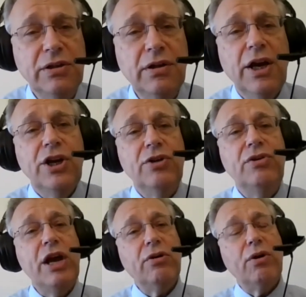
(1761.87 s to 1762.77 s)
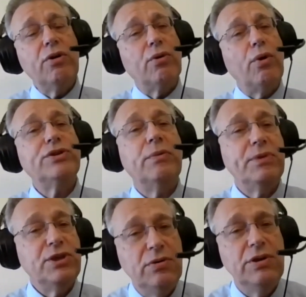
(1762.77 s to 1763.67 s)
You narrow growth
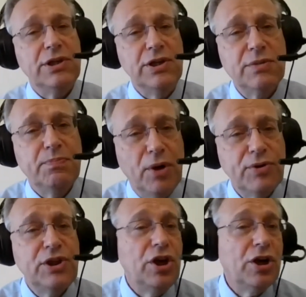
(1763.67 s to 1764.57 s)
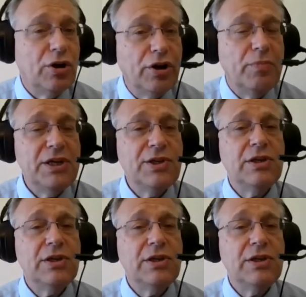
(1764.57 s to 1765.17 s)
opportunities, both in economies